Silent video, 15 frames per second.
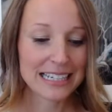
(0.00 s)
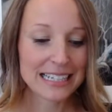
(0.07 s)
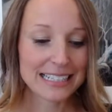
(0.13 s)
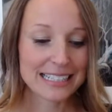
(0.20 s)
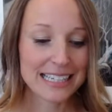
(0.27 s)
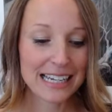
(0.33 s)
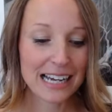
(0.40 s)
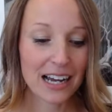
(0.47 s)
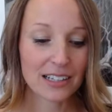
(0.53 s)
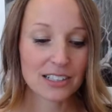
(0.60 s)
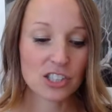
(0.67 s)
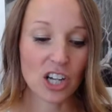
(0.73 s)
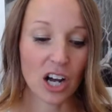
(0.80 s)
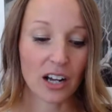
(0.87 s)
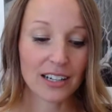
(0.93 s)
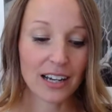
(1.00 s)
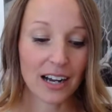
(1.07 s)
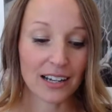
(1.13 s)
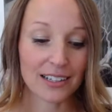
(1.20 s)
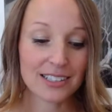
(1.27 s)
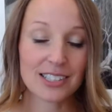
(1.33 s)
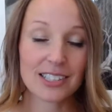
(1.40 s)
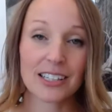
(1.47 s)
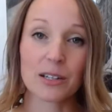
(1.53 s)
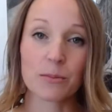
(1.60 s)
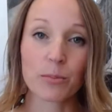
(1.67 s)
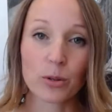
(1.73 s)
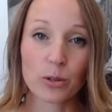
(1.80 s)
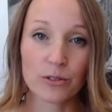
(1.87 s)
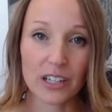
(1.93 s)
Dion John Hunt,
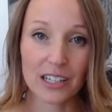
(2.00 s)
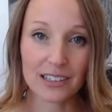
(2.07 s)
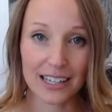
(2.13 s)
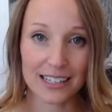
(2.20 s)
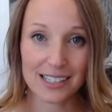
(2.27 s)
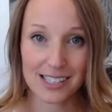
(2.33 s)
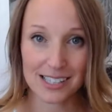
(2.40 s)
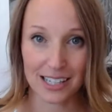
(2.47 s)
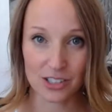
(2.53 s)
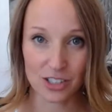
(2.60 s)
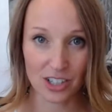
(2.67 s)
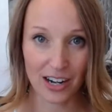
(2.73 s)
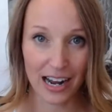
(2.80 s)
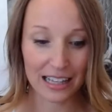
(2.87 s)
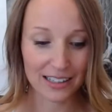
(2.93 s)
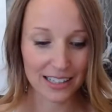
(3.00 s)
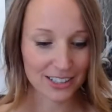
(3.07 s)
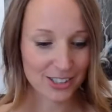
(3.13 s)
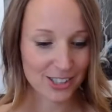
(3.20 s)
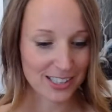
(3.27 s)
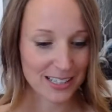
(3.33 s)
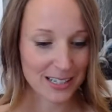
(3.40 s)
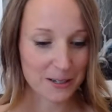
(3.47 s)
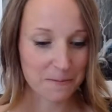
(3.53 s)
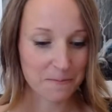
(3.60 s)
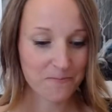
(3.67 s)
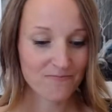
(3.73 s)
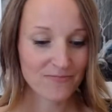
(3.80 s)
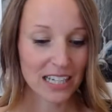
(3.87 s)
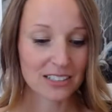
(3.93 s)
Improving Life Center, LLC.
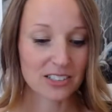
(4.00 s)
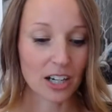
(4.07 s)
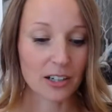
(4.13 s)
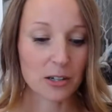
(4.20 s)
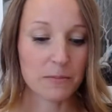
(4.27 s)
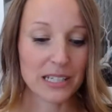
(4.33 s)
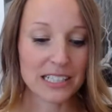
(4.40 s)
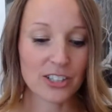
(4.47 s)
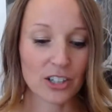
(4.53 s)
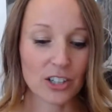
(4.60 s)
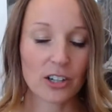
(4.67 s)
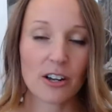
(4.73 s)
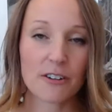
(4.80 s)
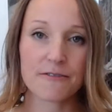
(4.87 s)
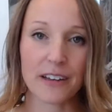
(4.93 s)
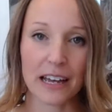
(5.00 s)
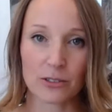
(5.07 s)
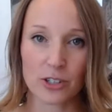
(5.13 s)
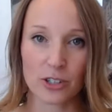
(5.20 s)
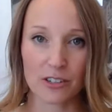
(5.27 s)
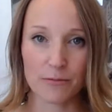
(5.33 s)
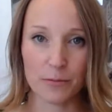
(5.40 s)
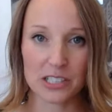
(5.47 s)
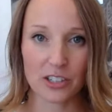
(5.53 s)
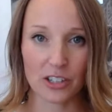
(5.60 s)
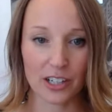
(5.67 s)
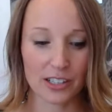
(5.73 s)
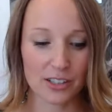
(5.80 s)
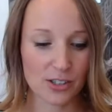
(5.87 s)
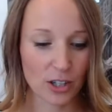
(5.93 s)
Doug Minter, founder of Minter
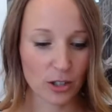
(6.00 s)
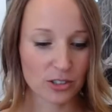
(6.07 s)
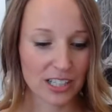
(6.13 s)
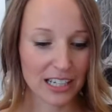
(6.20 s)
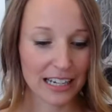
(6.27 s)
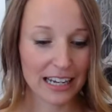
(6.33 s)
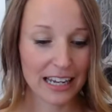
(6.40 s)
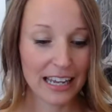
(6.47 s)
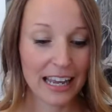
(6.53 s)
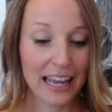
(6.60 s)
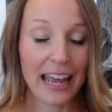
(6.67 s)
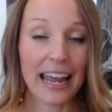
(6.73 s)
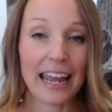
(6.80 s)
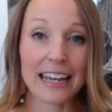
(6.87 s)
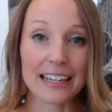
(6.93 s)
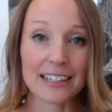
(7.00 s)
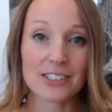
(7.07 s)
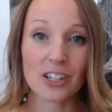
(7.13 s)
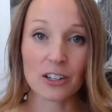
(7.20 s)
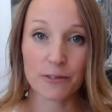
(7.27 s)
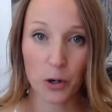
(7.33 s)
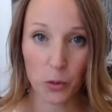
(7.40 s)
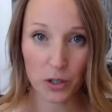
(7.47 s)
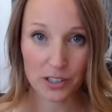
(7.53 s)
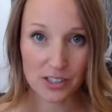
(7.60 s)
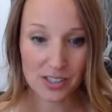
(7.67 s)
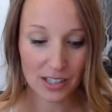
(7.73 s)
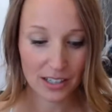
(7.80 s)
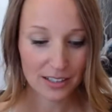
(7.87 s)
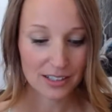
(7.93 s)
Consulting. And of
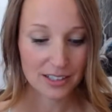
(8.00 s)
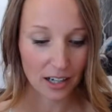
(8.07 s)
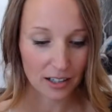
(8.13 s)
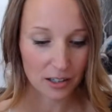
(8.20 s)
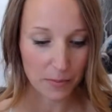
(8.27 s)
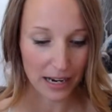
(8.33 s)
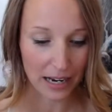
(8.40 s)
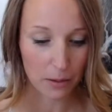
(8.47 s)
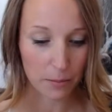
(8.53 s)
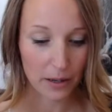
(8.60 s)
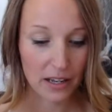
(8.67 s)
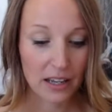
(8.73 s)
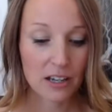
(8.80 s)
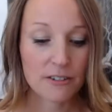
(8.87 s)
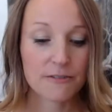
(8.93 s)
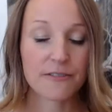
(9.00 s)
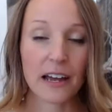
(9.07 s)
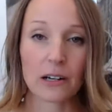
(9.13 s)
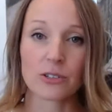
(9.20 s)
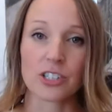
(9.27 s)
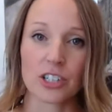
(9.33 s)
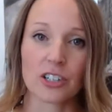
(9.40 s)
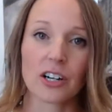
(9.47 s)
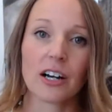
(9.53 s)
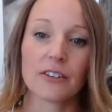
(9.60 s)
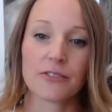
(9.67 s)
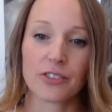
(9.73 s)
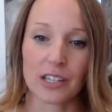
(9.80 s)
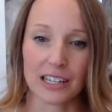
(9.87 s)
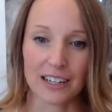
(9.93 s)
course, Doug Mapp, founder of
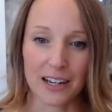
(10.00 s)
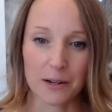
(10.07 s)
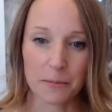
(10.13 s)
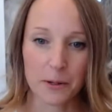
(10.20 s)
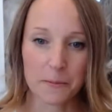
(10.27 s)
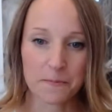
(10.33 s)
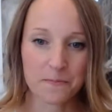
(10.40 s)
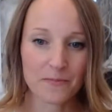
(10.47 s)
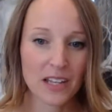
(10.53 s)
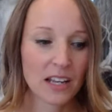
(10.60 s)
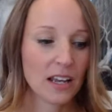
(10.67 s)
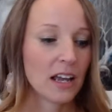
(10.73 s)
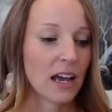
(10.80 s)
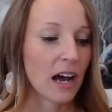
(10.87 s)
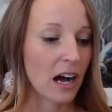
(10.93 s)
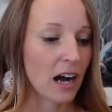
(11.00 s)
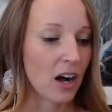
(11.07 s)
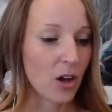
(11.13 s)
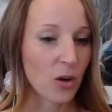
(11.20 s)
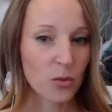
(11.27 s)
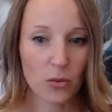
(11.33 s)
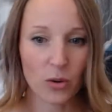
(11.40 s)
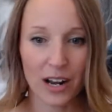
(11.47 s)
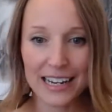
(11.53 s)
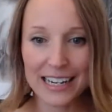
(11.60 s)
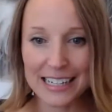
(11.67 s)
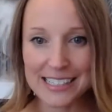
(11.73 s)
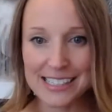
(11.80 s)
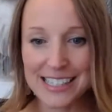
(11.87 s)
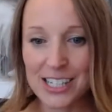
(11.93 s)
ThinkUp. All
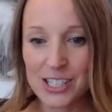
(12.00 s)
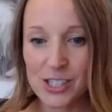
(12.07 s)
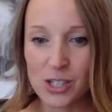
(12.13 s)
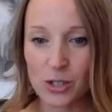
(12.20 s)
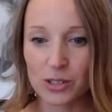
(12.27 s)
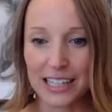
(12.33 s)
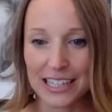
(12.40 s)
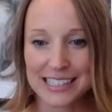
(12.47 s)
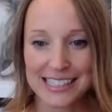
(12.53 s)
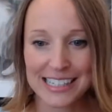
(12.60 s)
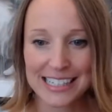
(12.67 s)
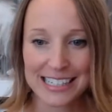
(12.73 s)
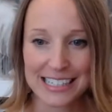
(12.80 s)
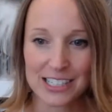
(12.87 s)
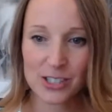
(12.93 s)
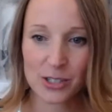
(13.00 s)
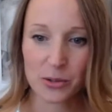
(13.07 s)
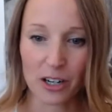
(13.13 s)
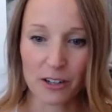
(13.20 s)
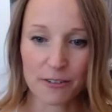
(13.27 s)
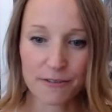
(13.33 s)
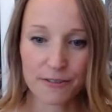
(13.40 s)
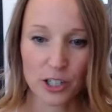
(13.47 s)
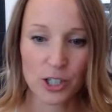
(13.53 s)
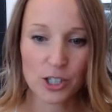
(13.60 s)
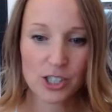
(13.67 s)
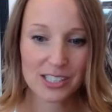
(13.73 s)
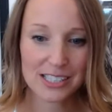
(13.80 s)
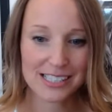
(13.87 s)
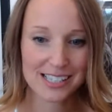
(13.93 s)
right, so let's get into our
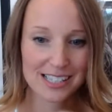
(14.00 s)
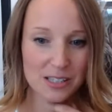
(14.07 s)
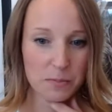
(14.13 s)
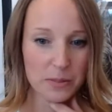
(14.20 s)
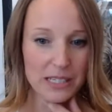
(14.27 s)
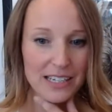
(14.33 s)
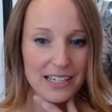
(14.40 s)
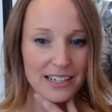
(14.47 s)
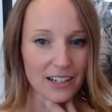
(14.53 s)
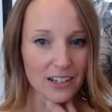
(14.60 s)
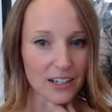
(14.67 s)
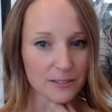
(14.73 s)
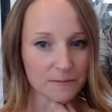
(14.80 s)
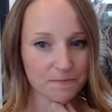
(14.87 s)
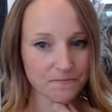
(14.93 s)
first speaker.